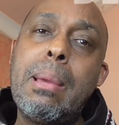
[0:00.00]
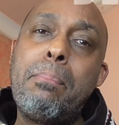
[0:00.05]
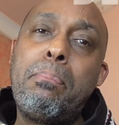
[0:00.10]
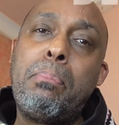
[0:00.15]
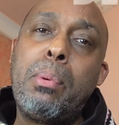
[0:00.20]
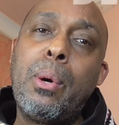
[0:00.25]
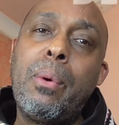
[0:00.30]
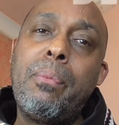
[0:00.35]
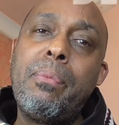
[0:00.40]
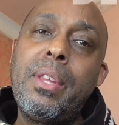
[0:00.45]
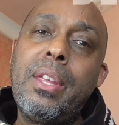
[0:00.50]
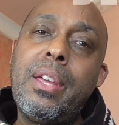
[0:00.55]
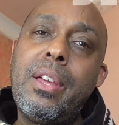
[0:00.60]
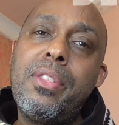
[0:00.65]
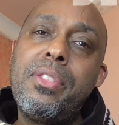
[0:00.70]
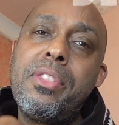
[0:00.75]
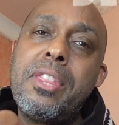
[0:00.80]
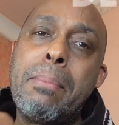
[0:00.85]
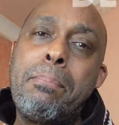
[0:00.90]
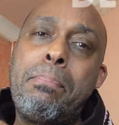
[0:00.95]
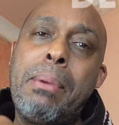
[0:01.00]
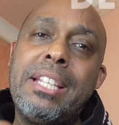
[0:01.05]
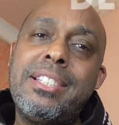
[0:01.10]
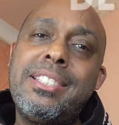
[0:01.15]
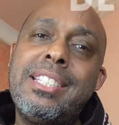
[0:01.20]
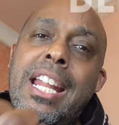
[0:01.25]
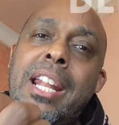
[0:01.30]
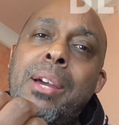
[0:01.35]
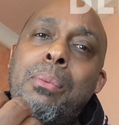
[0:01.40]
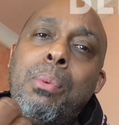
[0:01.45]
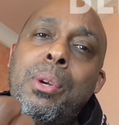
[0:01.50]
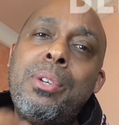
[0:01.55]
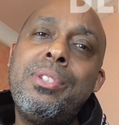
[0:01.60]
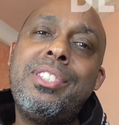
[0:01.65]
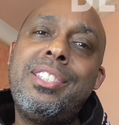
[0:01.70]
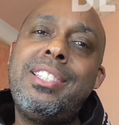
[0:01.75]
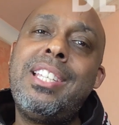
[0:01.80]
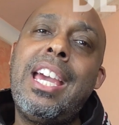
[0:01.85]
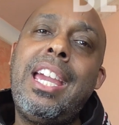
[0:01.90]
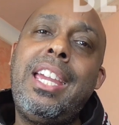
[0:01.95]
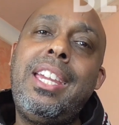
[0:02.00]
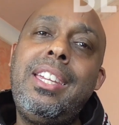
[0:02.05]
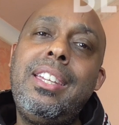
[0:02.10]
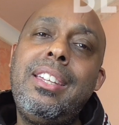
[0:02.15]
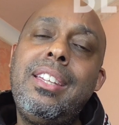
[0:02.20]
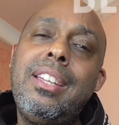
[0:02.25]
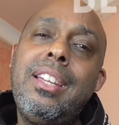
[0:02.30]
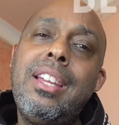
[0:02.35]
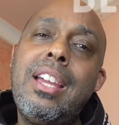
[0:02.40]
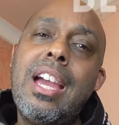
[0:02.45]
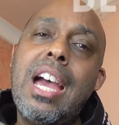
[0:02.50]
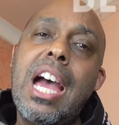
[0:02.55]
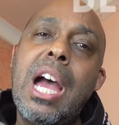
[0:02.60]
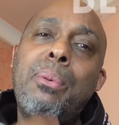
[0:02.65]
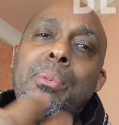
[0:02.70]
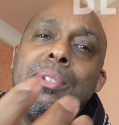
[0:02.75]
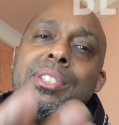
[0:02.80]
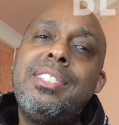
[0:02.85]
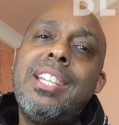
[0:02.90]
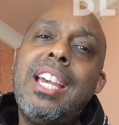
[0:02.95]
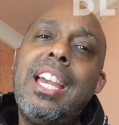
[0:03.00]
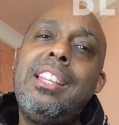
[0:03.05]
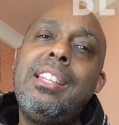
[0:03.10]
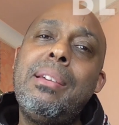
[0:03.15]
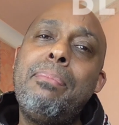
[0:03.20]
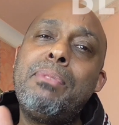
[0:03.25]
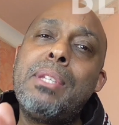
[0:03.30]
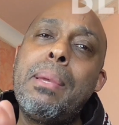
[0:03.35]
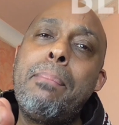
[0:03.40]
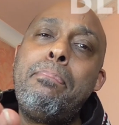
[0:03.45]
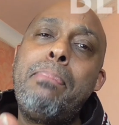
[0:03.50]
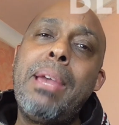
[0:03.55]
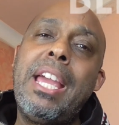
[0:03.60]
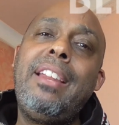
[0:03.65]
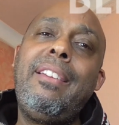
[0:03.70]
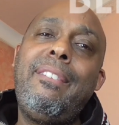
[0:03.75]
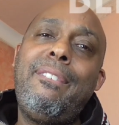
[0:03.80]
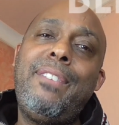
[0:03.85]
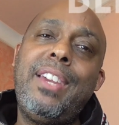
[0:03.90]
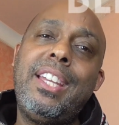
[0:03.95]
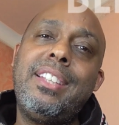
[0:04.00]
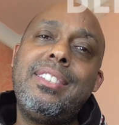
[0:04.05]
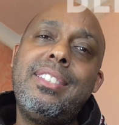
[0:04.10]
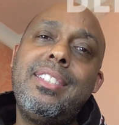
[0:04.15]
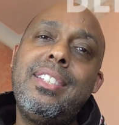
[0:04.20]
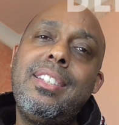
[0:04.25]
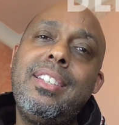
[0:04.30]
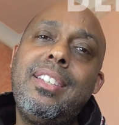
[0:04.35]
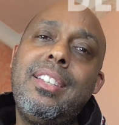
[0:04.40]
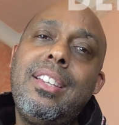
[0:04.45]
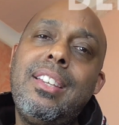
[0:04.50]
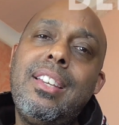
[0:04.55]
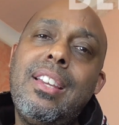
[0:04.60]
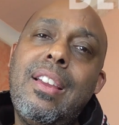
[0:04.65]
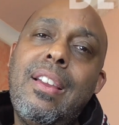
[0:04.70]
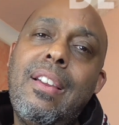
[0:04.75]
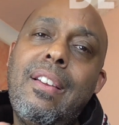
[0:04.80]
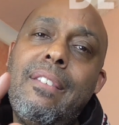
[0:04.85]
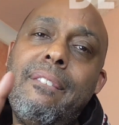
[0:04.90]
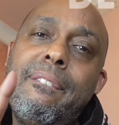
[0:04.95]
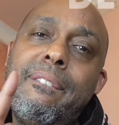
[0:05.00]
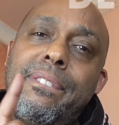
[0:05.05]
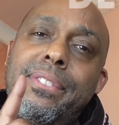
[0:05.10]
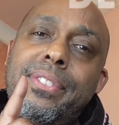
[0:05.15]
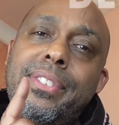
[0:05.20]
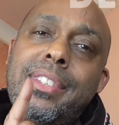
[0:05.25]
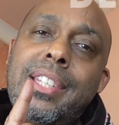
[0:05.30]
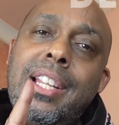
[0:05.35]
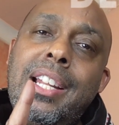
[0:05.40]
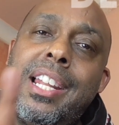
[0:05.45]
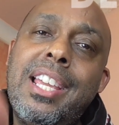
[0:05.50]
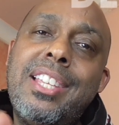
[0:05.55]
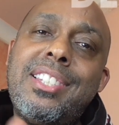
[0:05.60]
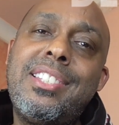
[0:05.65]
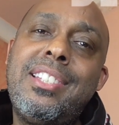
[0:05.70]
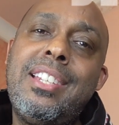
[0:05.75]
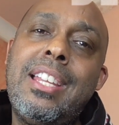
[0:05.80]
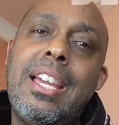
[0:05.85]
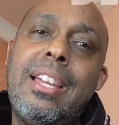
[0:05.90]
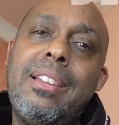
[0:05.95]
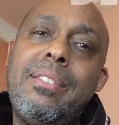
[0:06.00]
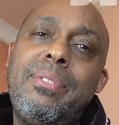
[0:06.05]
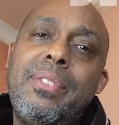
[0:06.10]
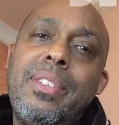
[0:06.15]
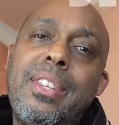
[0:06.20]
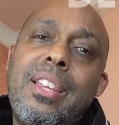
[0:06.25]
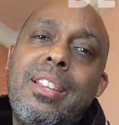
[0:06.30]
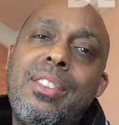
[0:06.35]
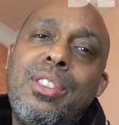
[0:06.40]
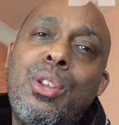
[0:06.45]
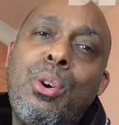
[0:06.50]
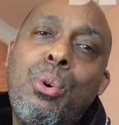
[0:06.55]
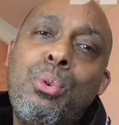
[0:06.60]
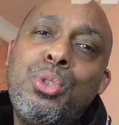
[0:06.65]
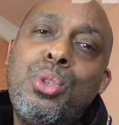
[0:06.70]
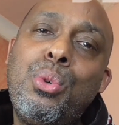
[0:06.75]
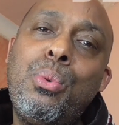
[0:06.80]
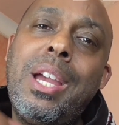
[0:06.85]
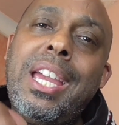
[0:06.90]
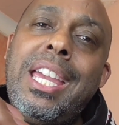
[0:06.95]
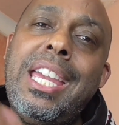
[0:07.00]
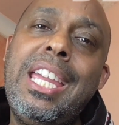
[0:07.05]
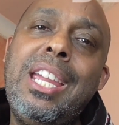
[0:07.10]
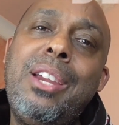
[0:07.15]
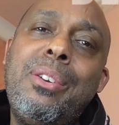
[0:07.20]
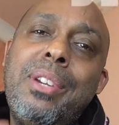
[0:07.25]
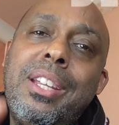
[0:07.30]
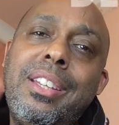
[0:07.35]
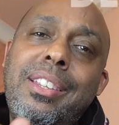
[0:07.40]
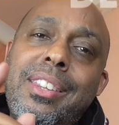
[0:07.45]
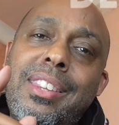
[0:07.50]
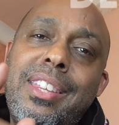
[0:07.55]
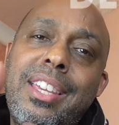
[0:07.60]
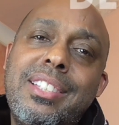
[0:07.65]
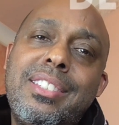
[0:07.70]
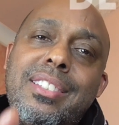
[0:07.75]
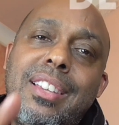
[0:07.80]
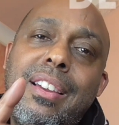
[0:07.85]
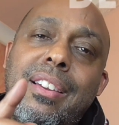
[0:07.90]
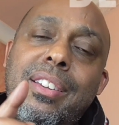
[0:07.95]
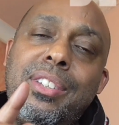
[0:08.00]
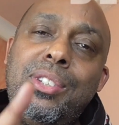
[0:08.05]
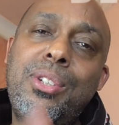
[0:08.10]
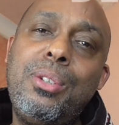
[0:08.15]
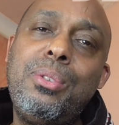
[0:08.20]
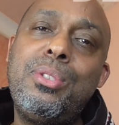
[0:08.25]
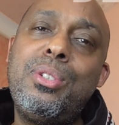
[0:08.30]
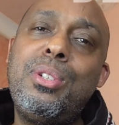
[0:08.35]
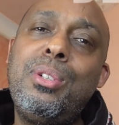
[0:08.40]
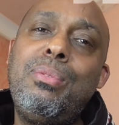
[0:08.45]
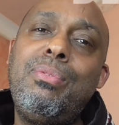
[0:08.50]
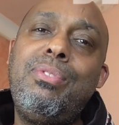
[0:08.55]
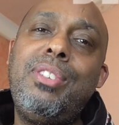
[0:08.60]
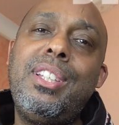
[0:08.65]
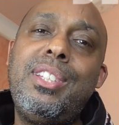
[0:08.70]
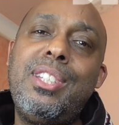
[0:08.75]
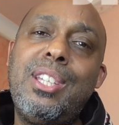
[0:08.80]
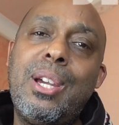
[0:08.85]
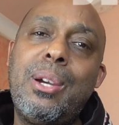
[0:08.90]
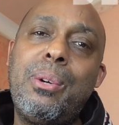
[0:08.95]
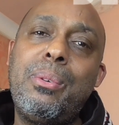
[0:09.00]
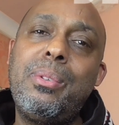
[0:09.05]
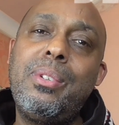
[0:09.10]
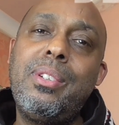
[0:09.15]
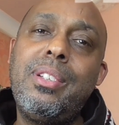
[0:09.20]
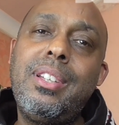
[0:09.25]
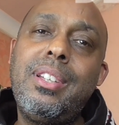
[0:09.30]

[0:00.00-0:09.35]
But the bits that I will say them to benefit the listener, those who are hearing this YouTube video.